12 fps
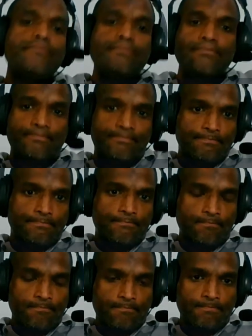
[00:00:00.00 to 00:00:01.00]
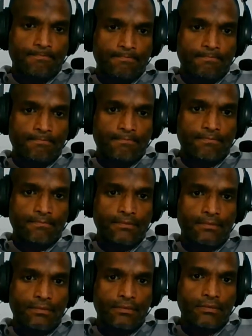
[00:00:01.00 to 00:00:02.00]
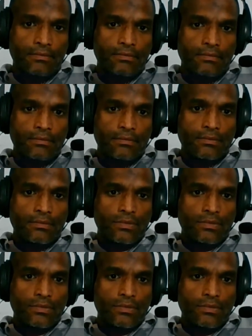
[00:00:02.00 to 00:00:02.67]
[no speech]